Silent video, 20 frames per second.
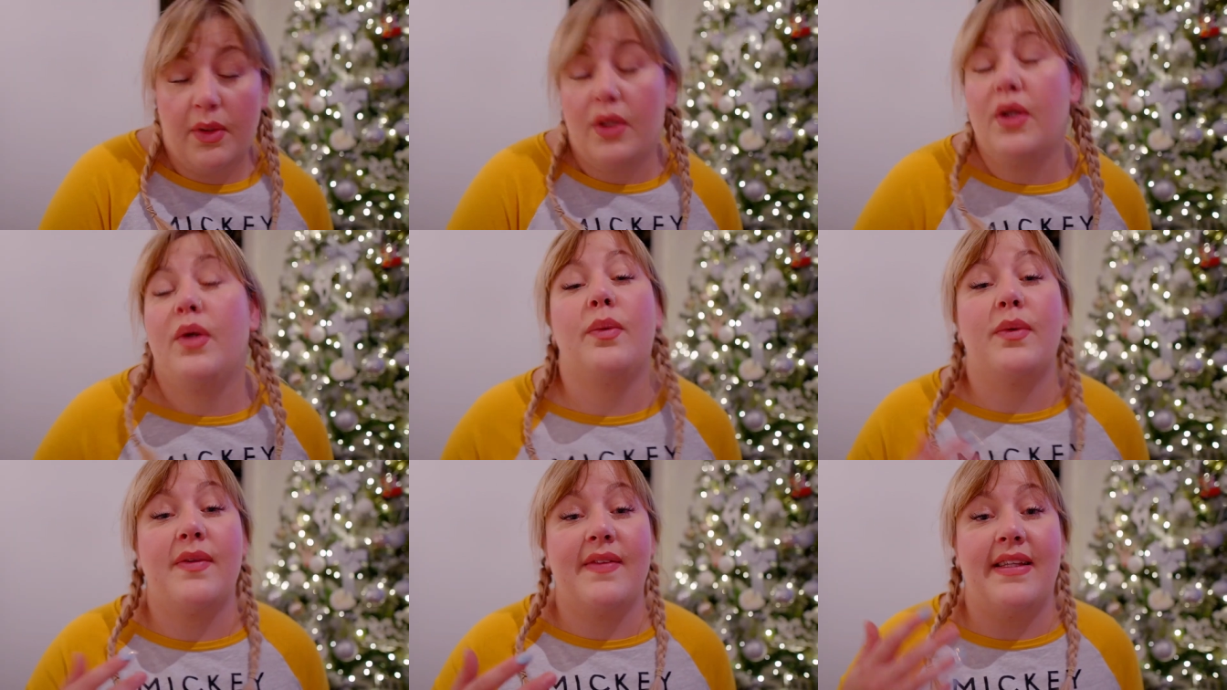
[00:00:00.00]

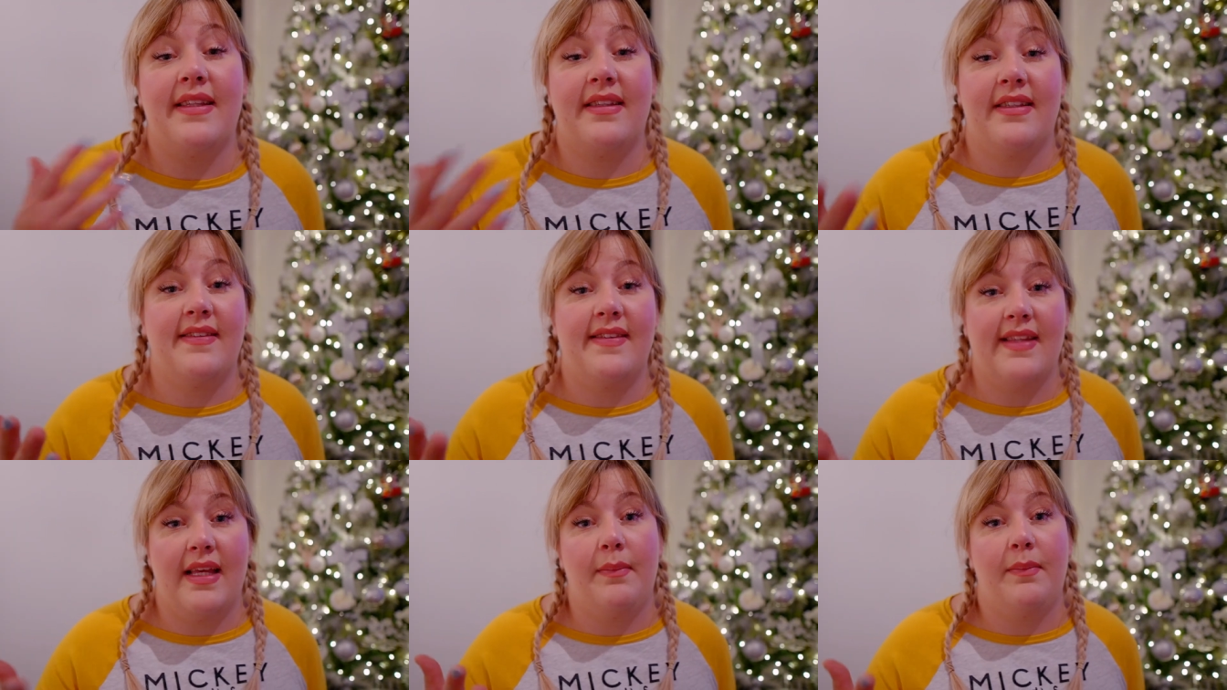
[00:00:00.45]
who was in
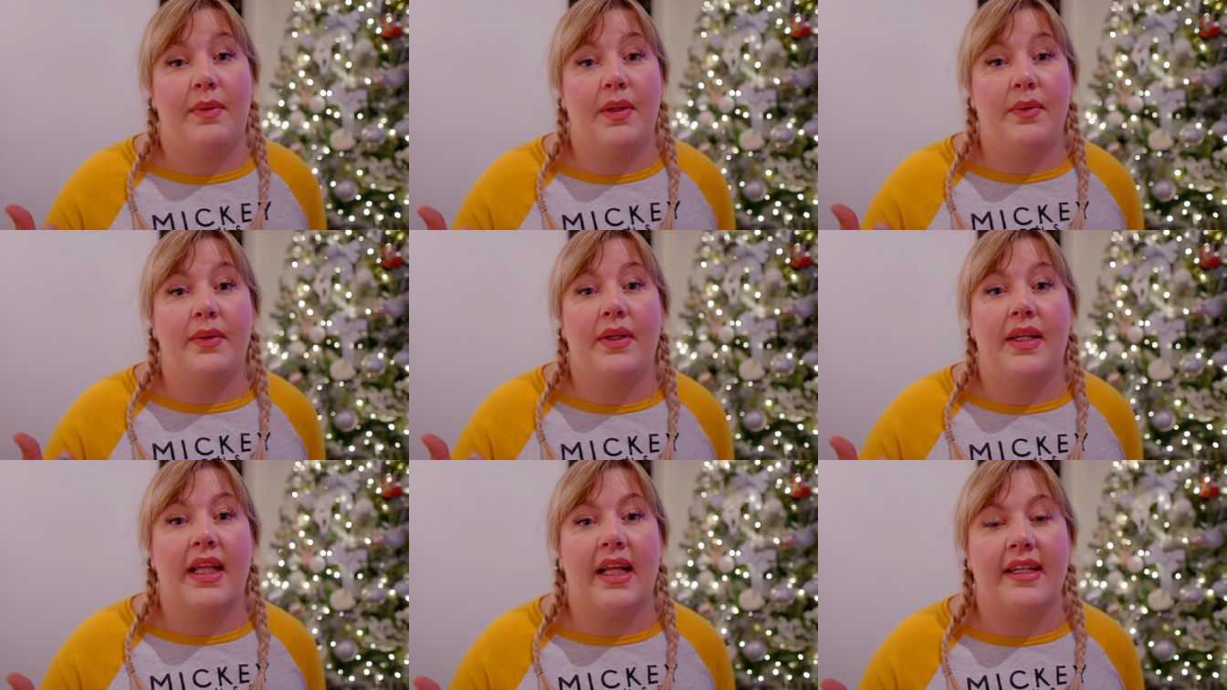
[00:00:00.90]
the same
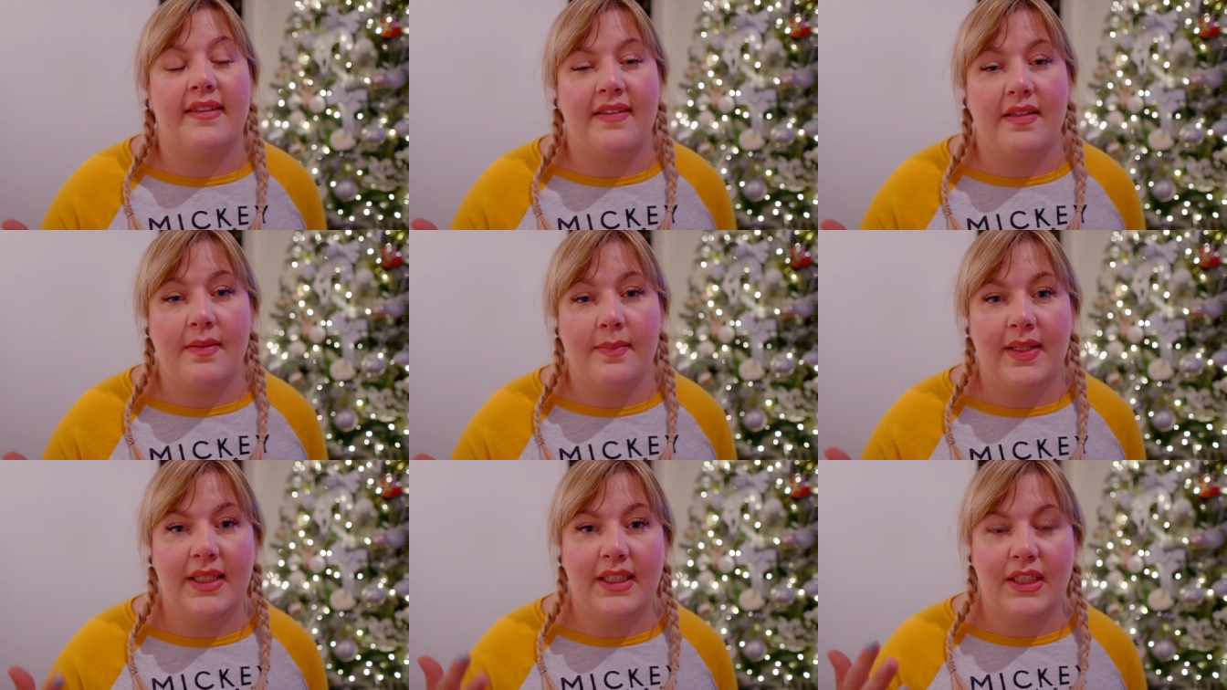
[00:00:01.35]
uni class
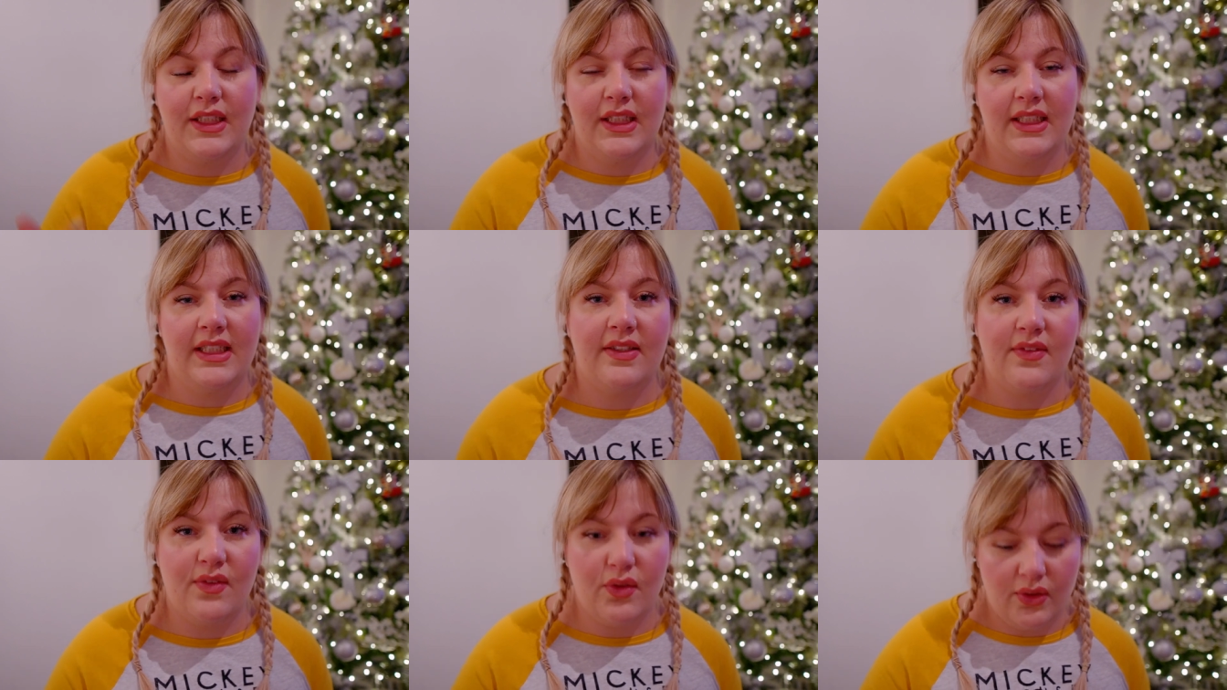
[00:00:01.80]
as me and
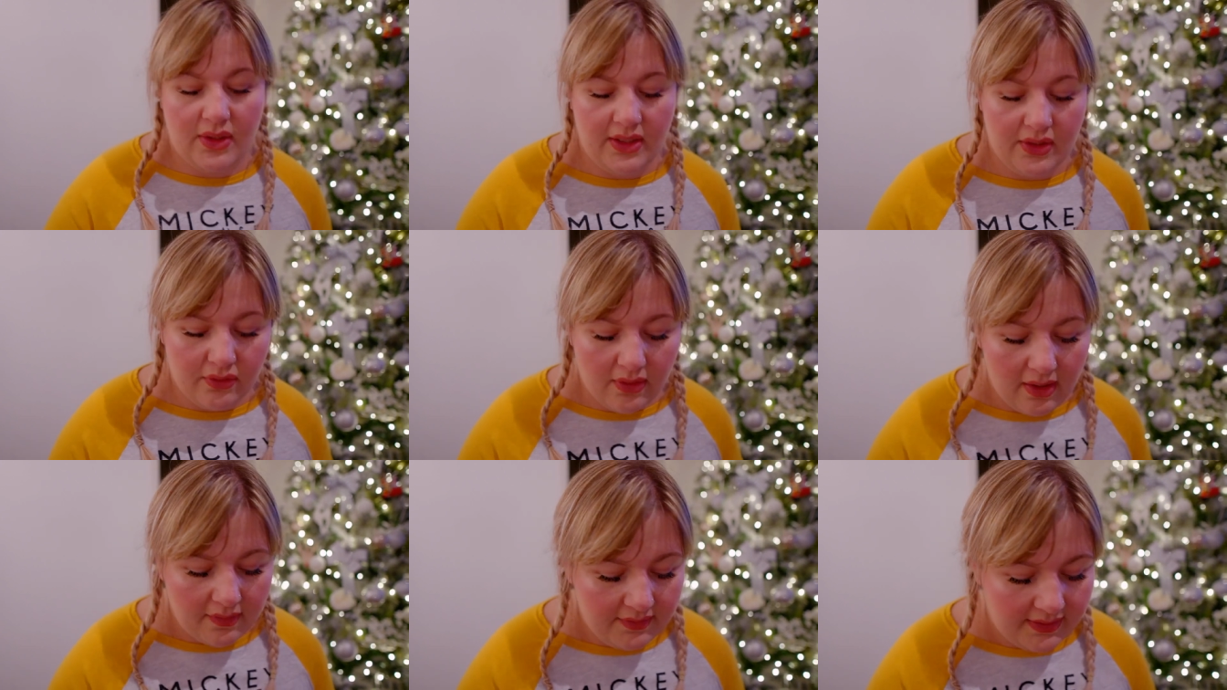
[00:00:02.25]
she
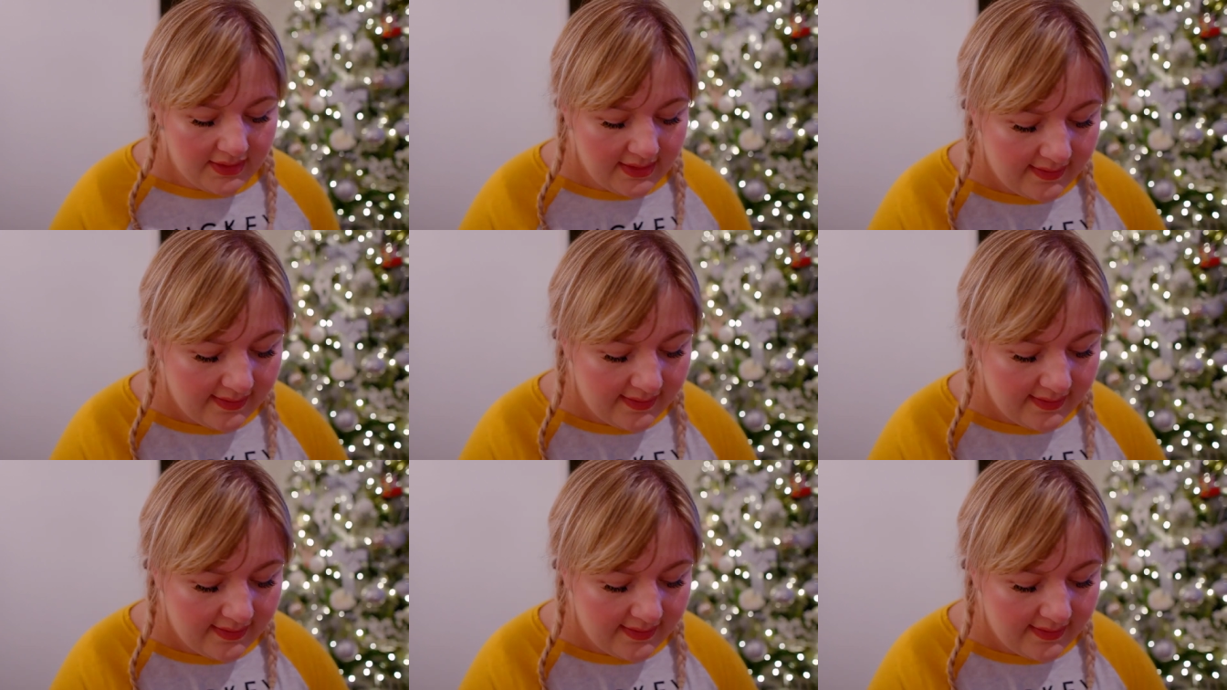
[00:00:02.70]
studied graphic